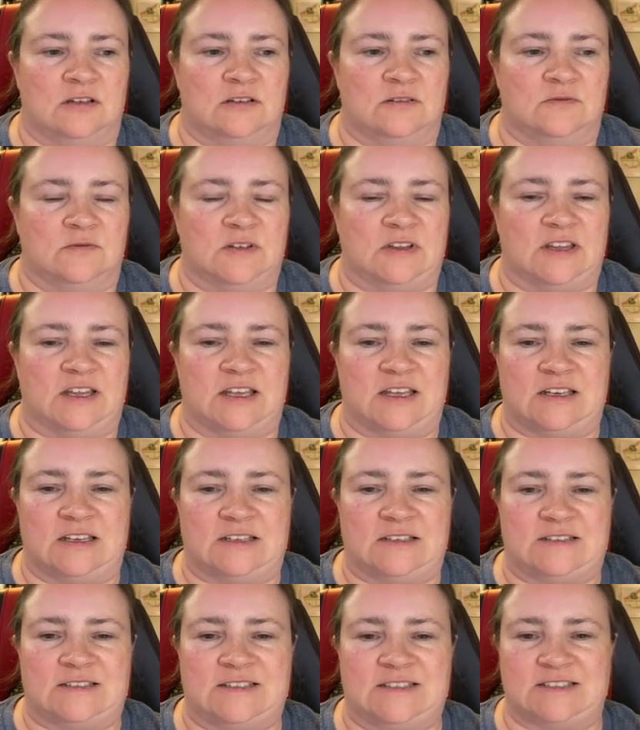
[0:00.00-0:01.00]

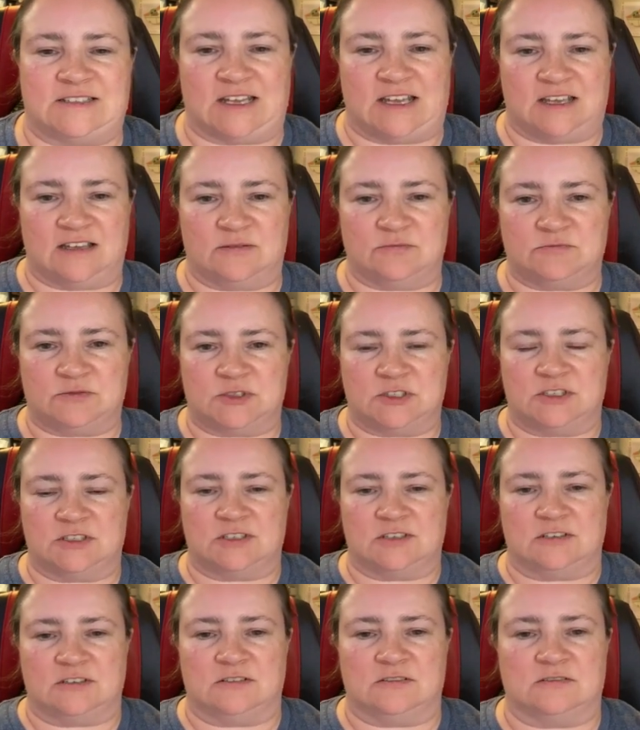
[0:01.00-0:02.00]
related stamps
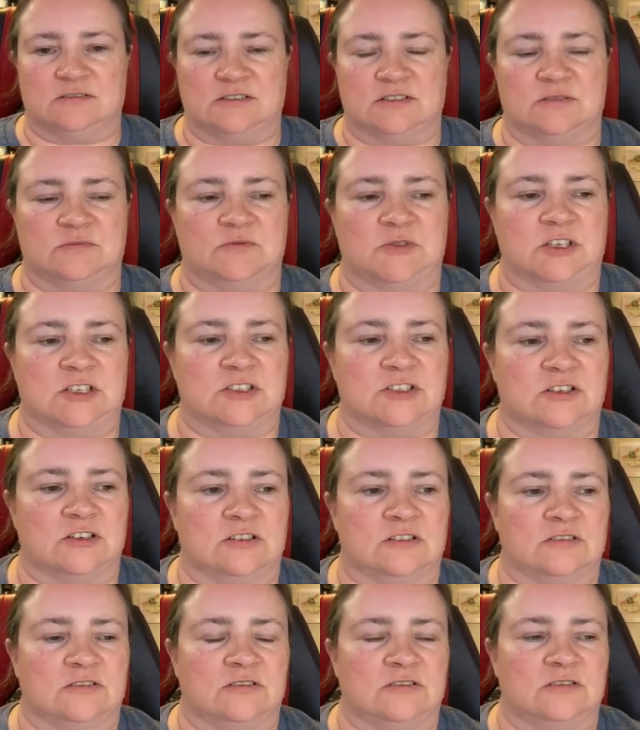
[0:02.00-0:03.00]
to use in my
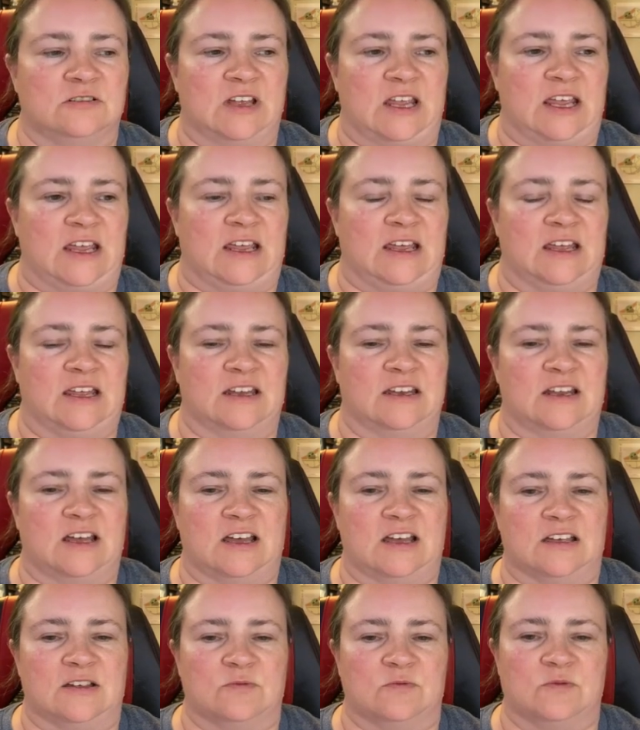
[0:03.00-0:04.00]
journal, and
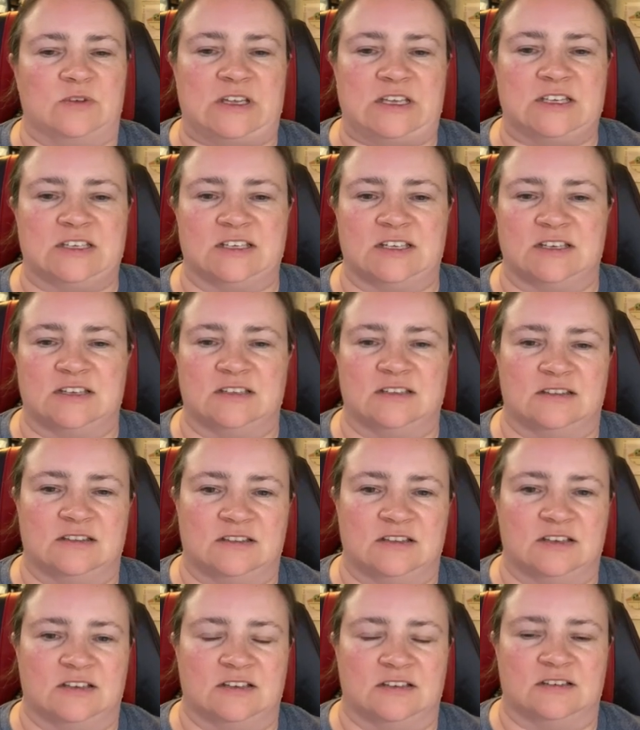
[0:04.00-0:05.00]
I
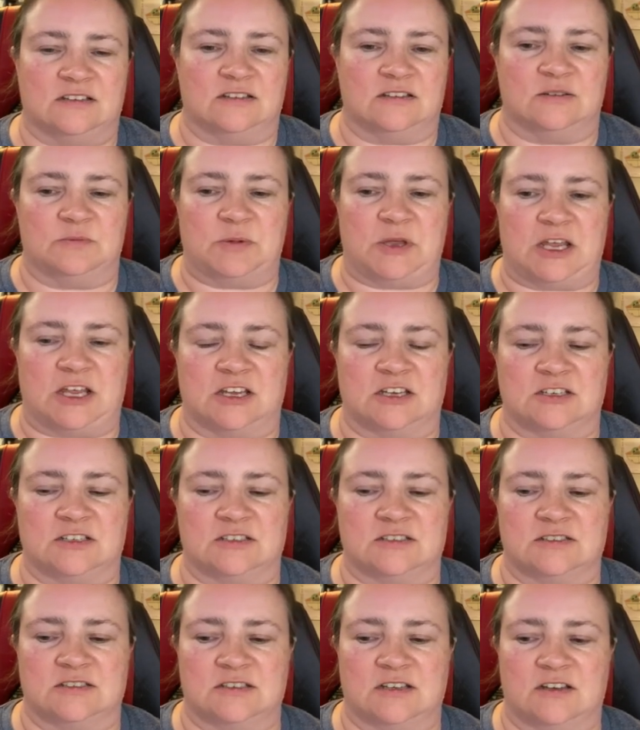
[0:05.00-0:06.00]
redid the
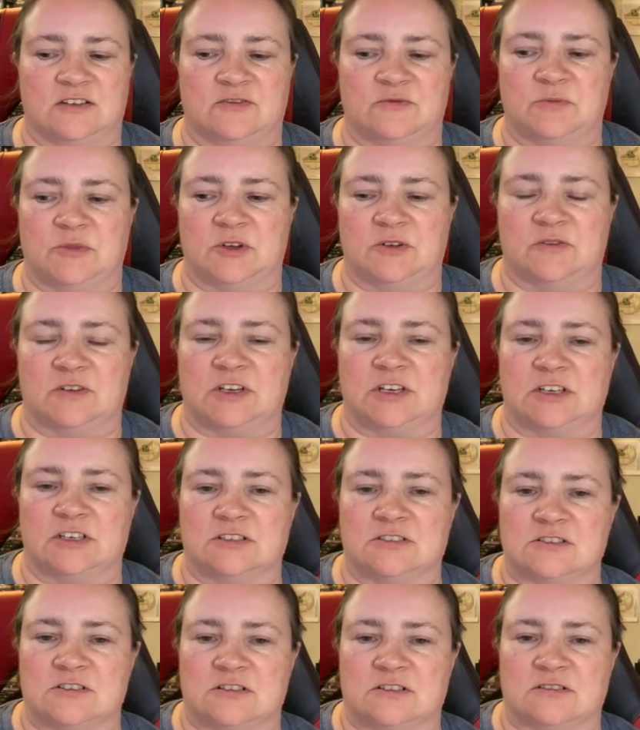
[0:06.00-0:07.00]
pages of my
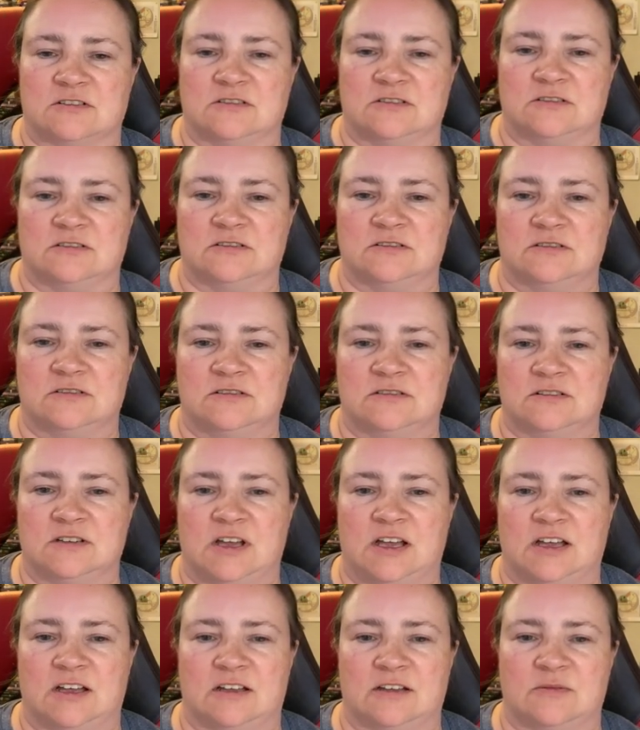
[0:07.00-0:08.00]
reading journal
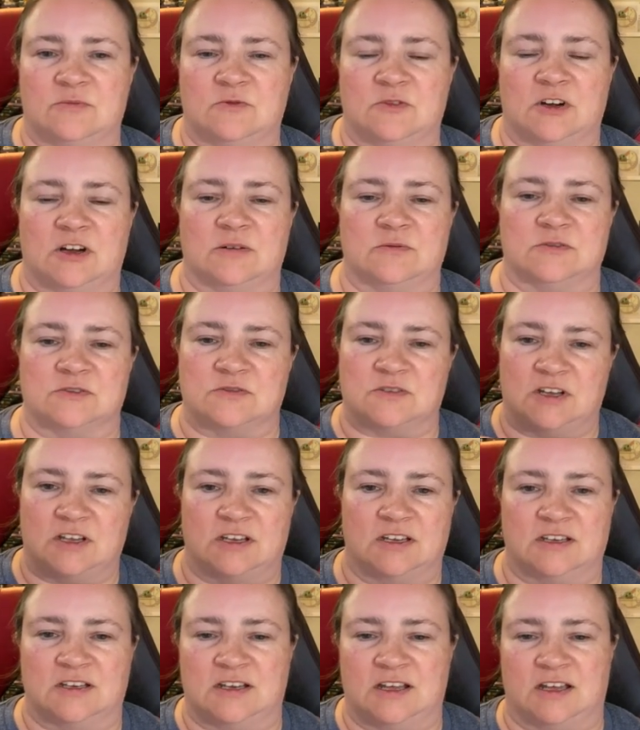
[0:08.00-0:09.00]
where I was
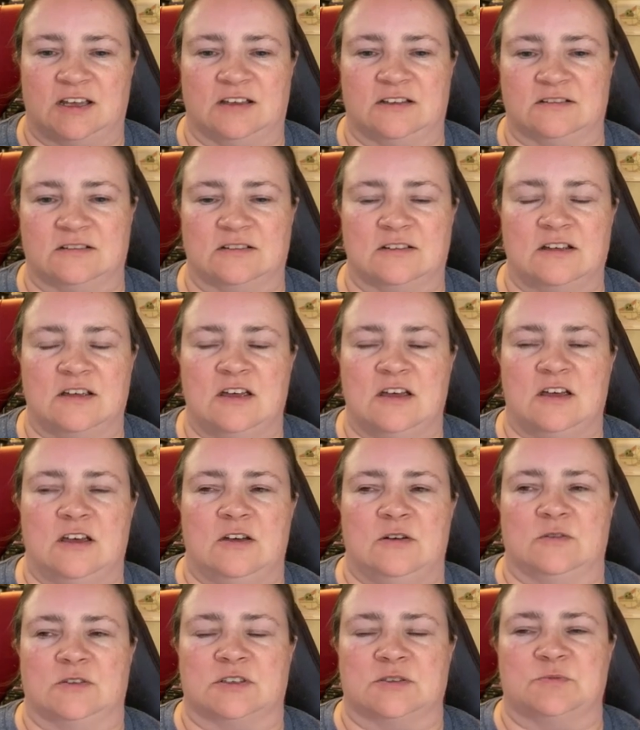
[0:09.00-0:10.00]
writing down
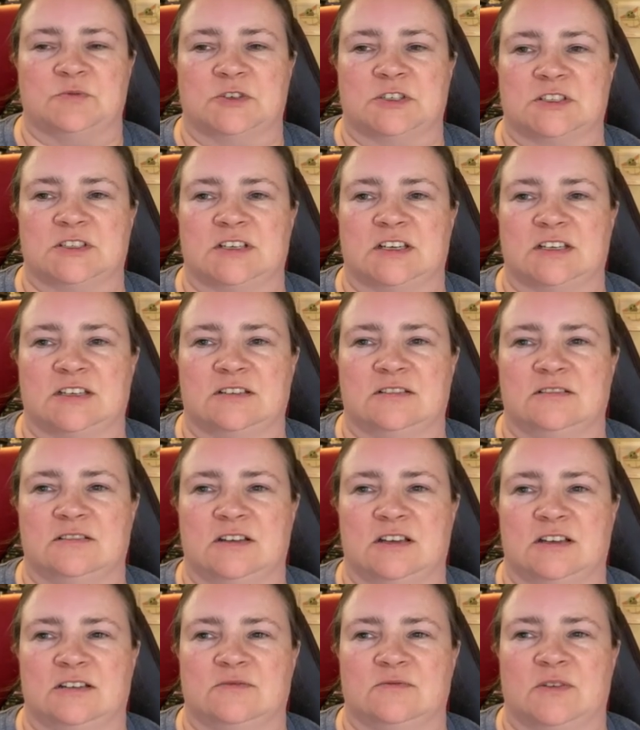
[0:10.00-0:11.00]
which books
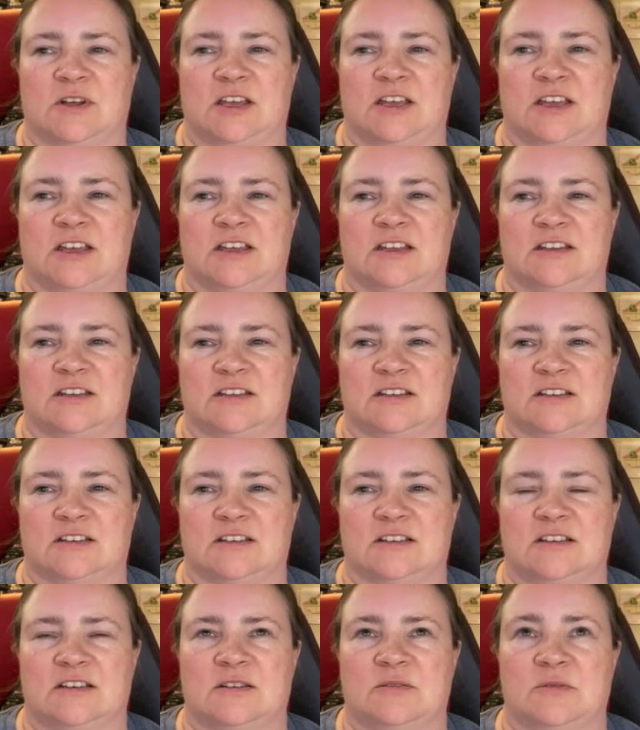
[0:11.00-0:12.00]
I'd read,
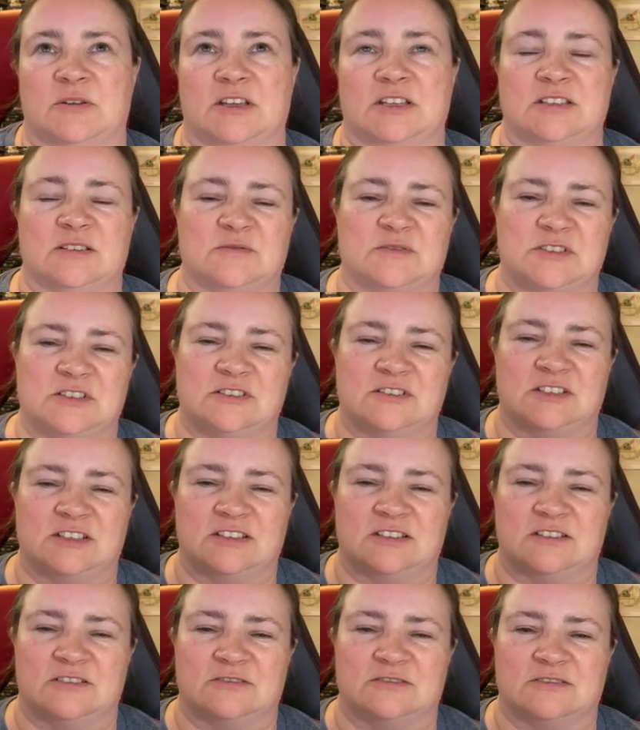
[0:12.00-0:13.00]
and because I was
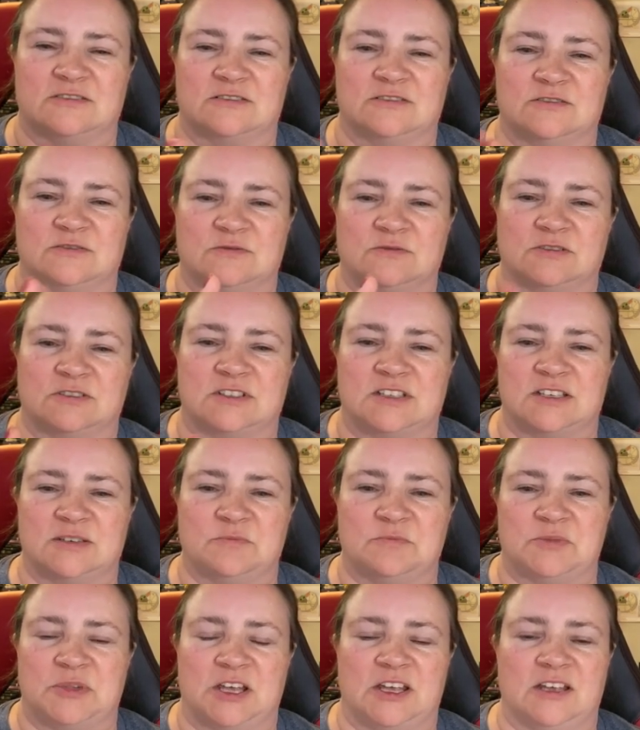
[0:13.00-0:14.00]
using those dual
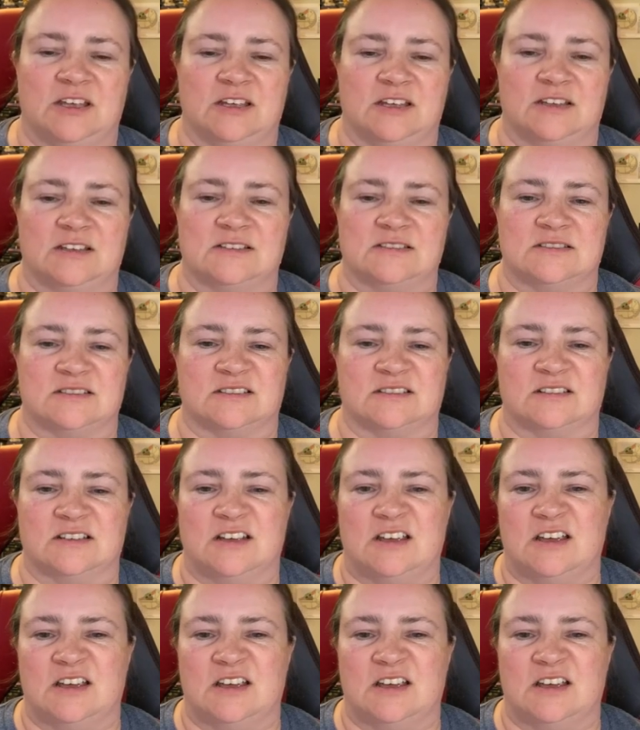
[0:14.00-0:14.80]
tip pens and